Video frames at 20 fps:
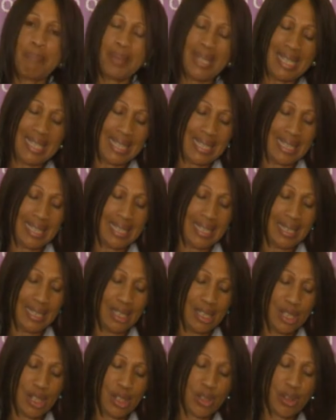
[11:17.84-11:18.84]
it was
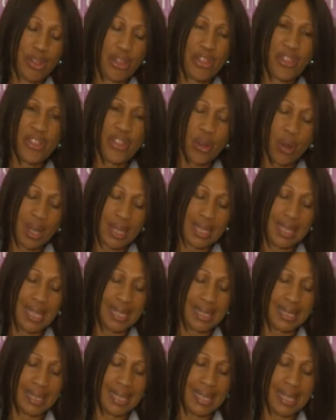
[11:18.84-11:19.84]
based on the
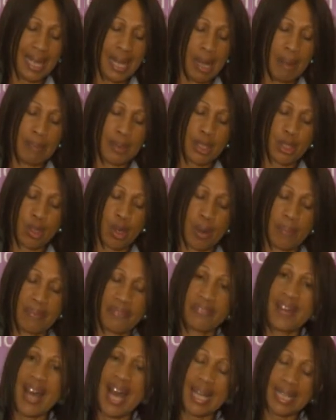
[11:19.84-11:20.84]
ability to
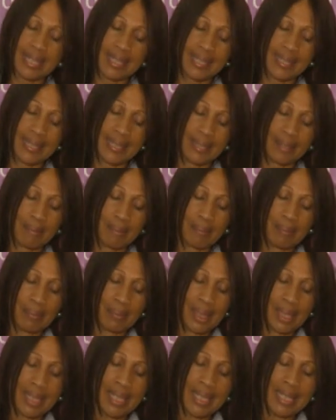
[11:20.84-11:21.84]
thoughtlessly
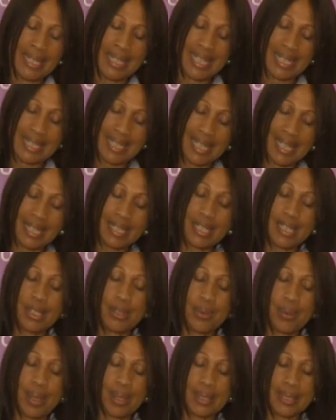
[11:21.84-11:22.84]
absorb
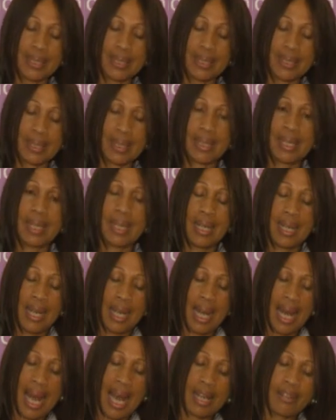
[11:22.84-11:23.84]
facts
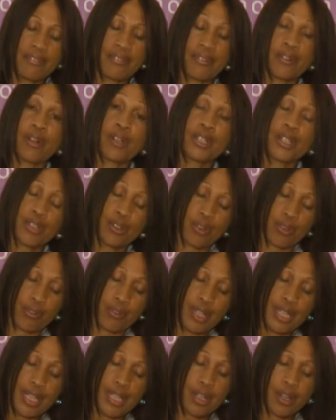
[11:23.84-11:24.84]
dictated to us,
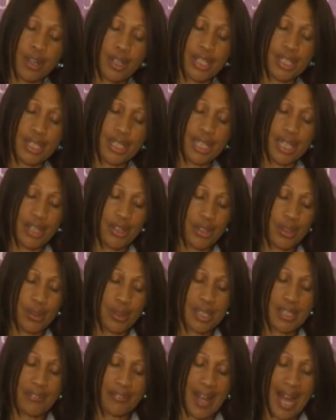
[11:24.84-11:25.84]
and for
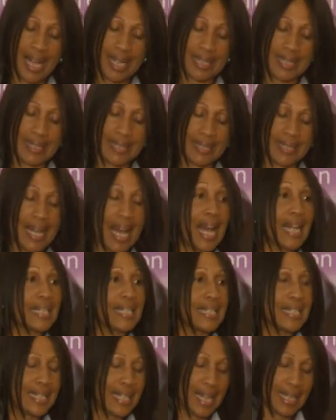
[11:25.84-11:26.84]
us to
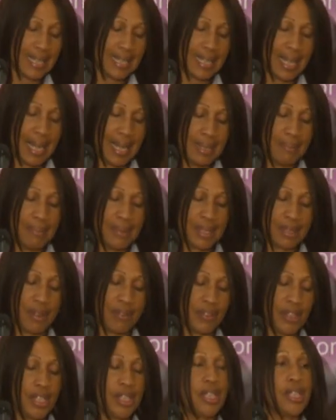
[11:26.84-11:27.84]
regurgitate those
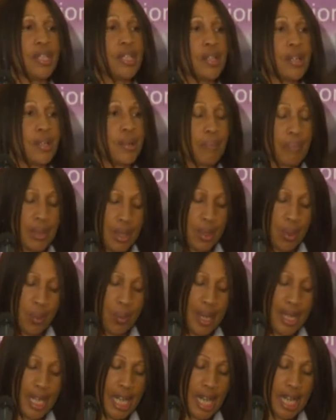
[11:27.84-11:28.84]
facts at set
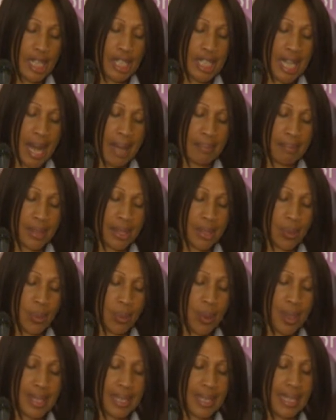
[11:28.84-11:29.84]
times of the
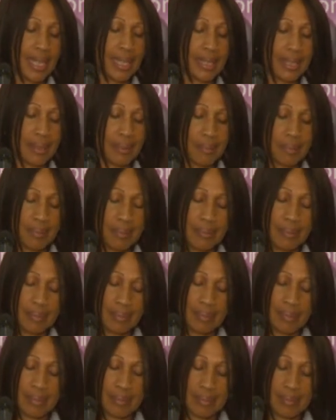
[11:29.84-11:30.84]
year when
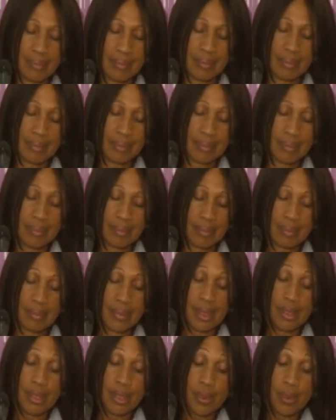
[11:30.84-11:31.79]
exams were set?